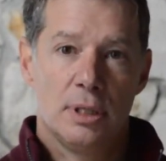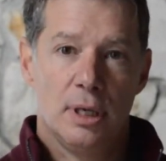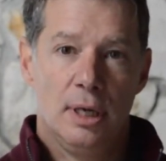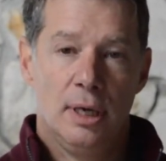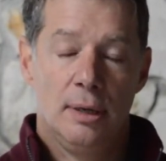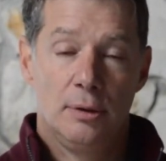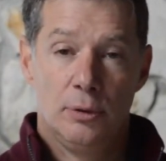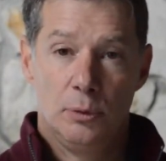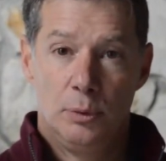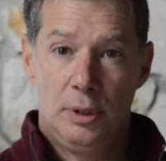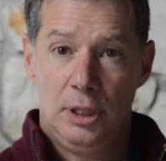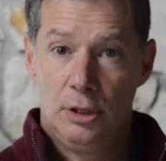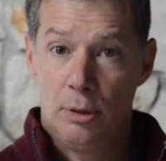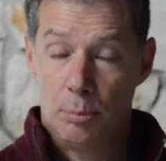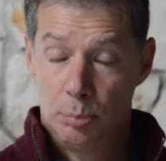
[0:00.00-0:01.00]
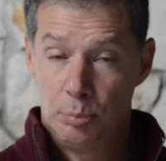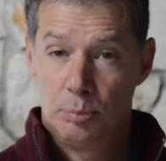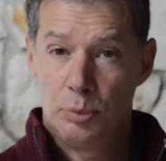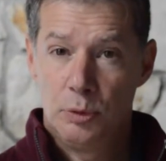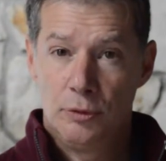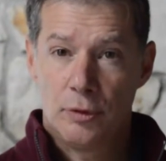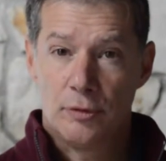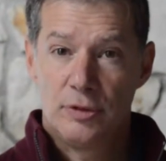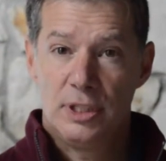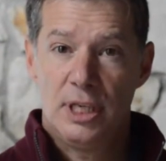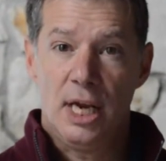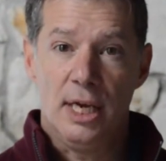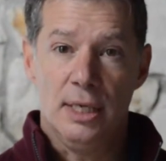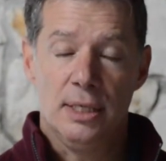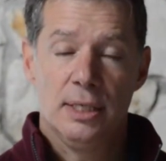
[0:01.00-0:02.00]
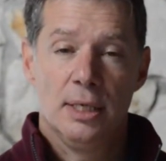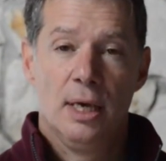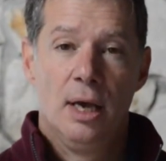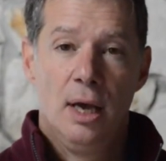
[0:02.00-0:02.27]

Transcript: in a proof of stake,